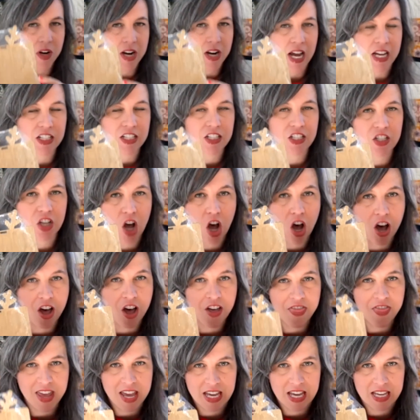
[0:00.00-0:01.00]
so when i
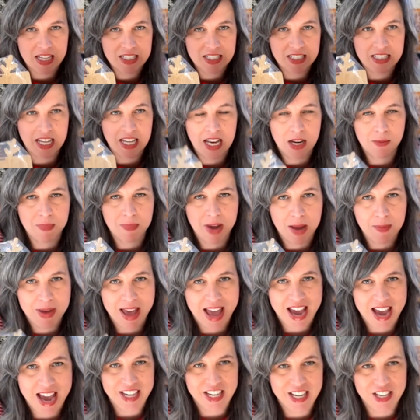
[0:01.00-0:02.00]
saw this in my
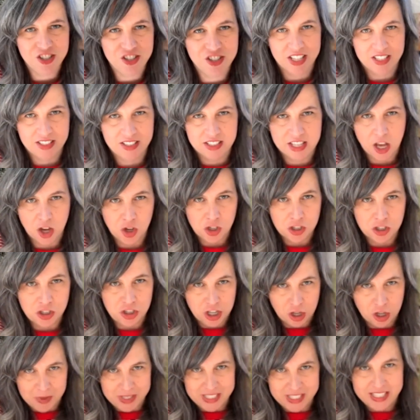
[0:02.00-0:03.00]
package that
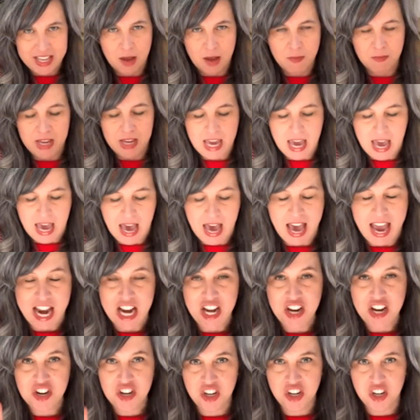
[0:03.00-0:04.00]
shelby sent me
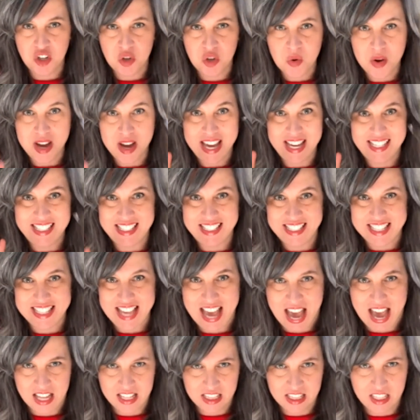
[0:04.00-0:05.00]
i knew
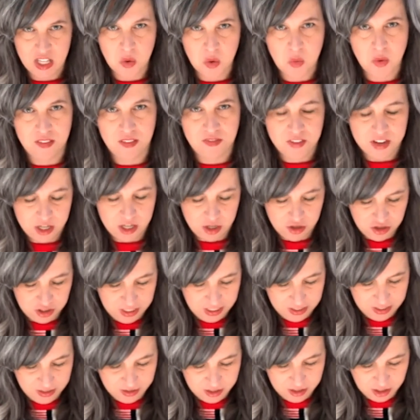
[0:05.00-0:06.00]
exactly what finish
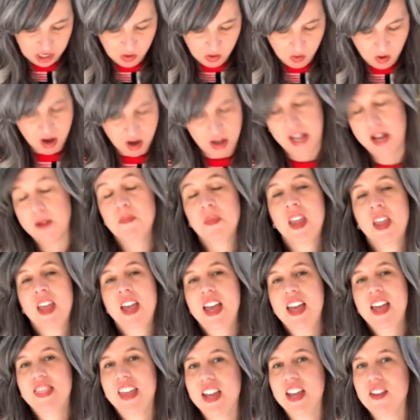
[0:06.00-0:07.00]
needed to go on it
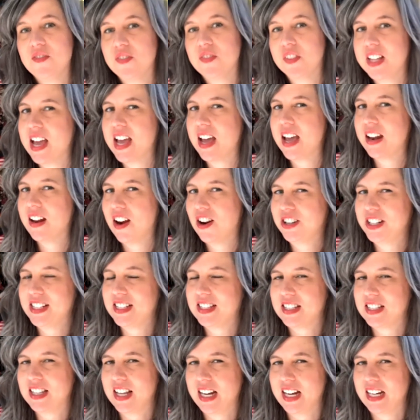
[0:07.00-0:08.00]
thankfully i'd already
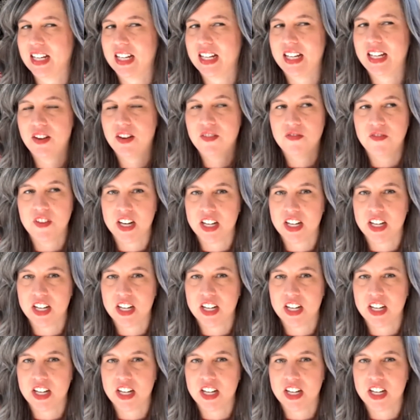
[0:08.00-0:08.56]
slated and